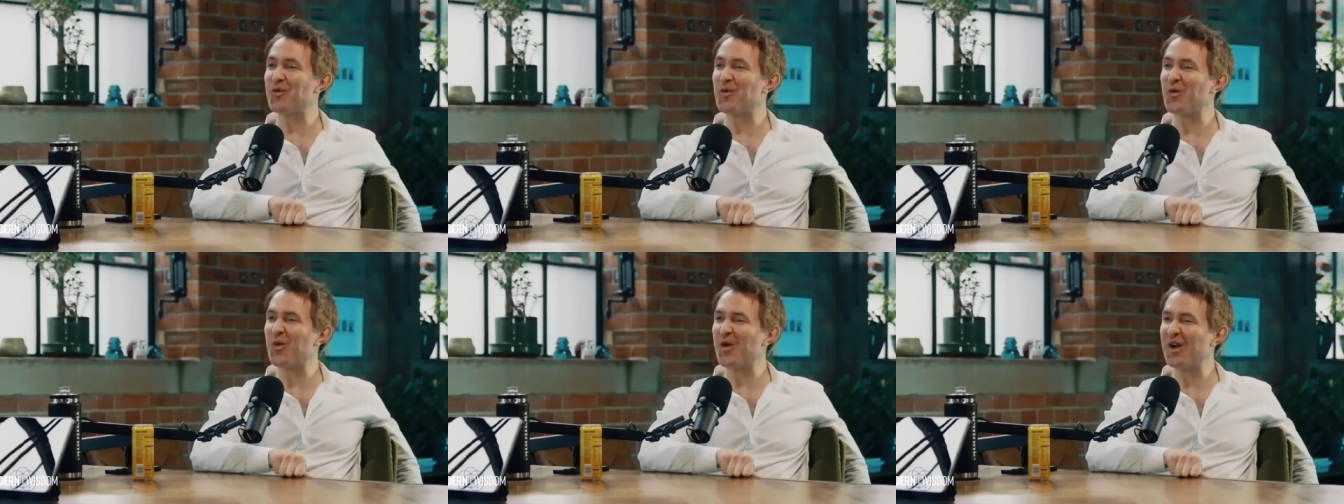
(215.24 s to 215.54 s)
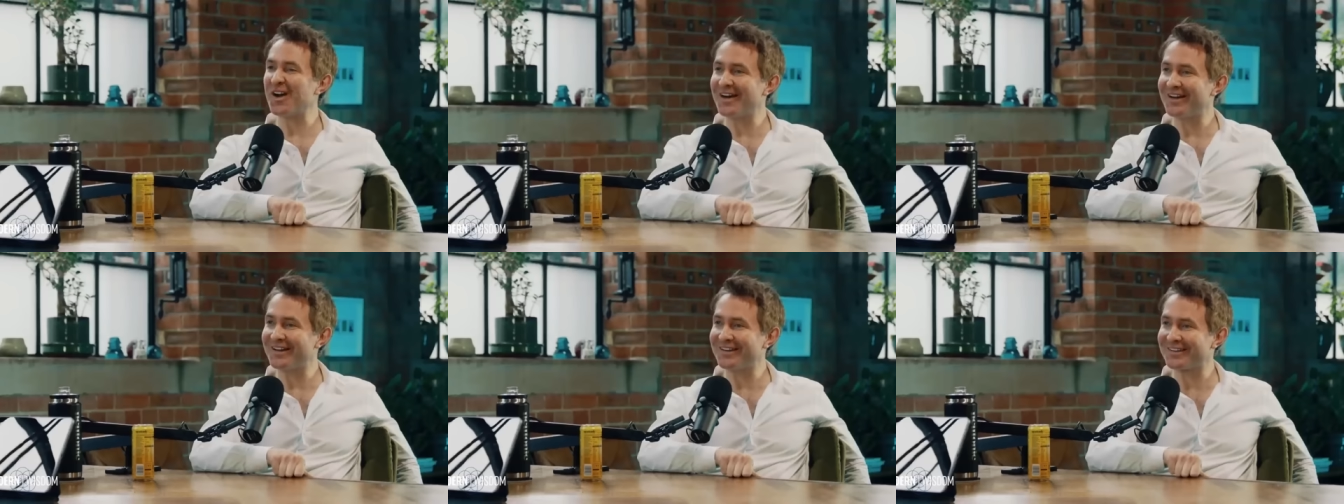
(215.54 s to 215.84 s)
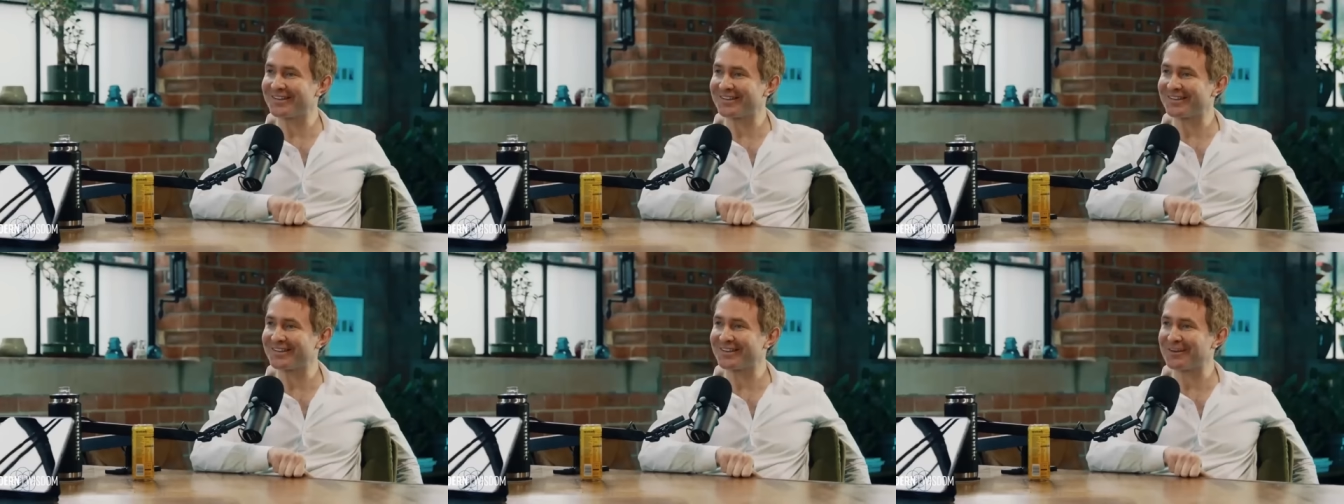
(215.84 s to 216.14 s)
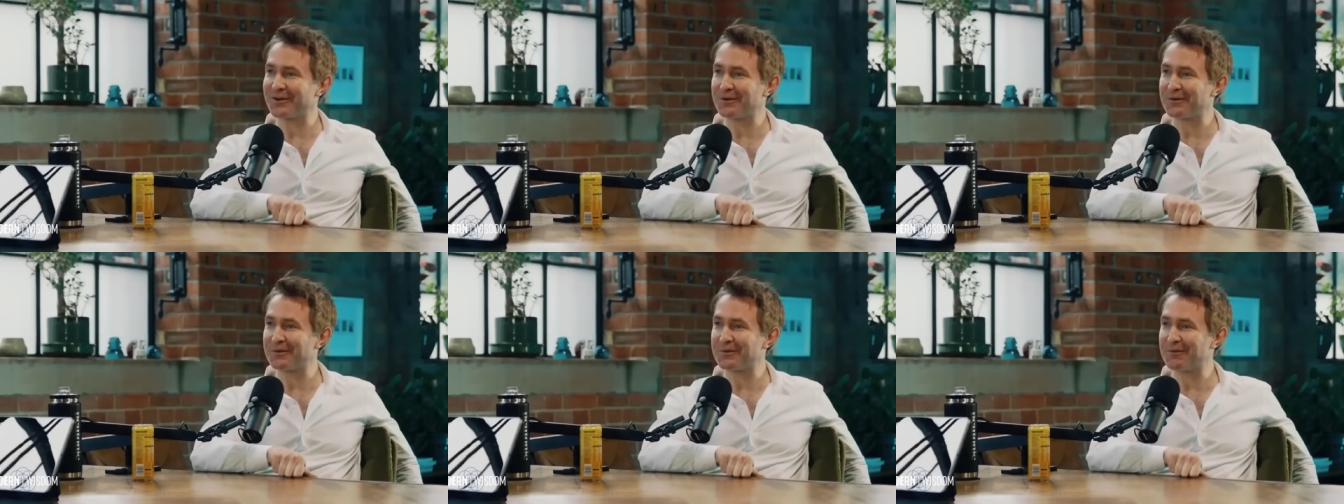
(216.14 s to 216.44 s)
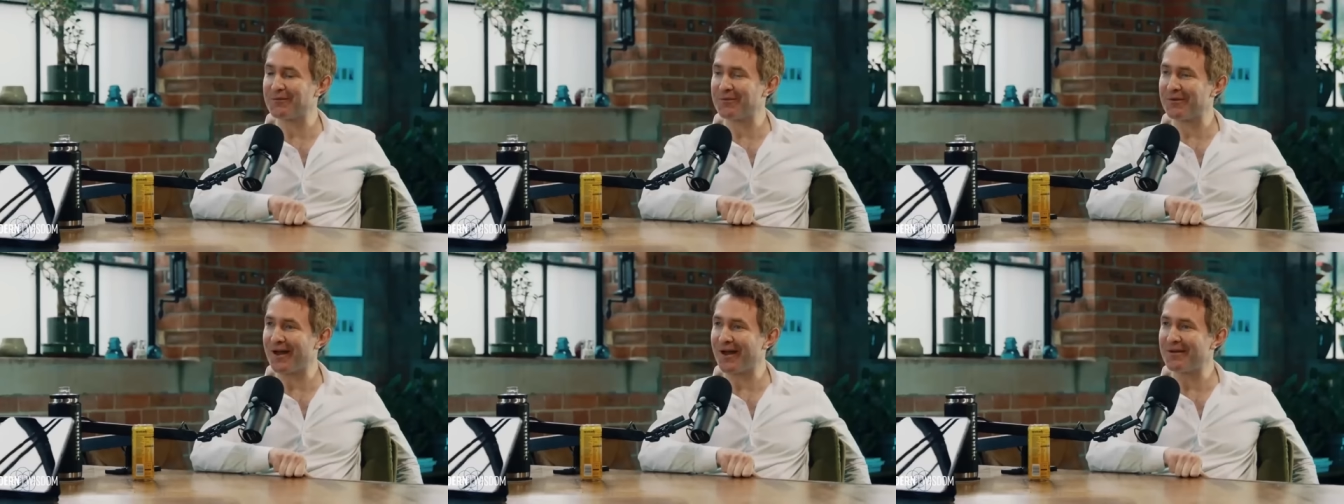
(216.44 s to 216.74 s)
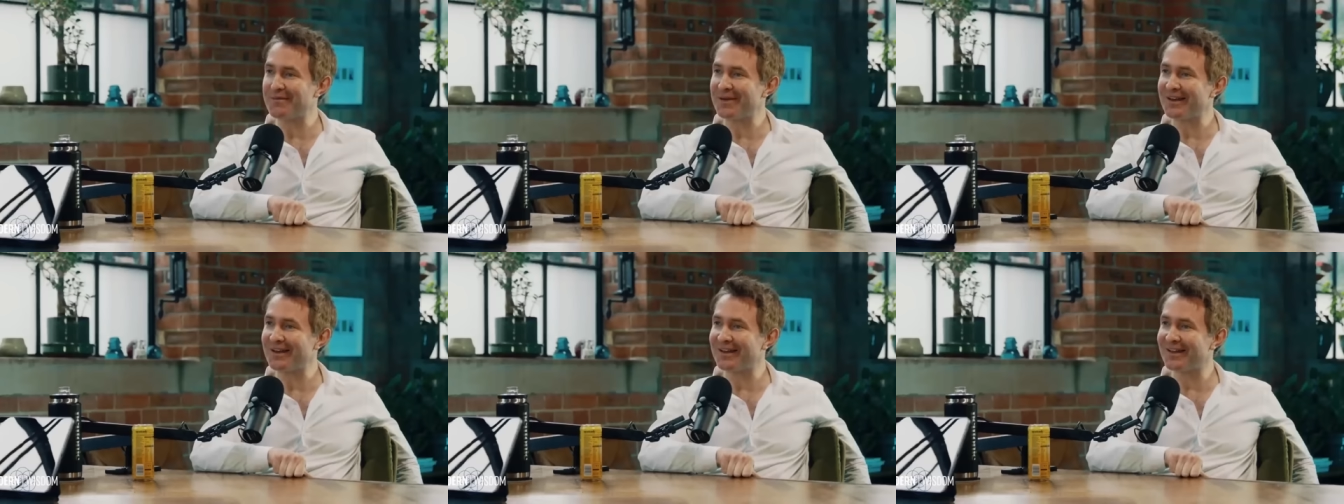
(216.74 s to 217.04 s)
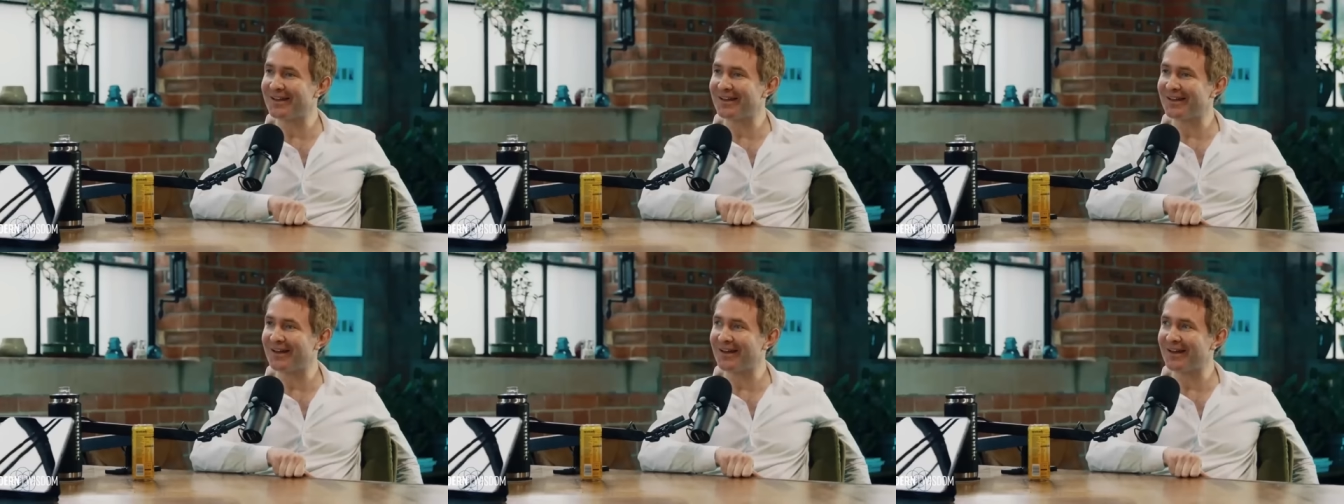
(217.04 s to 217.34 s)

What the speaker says: worst. I mean,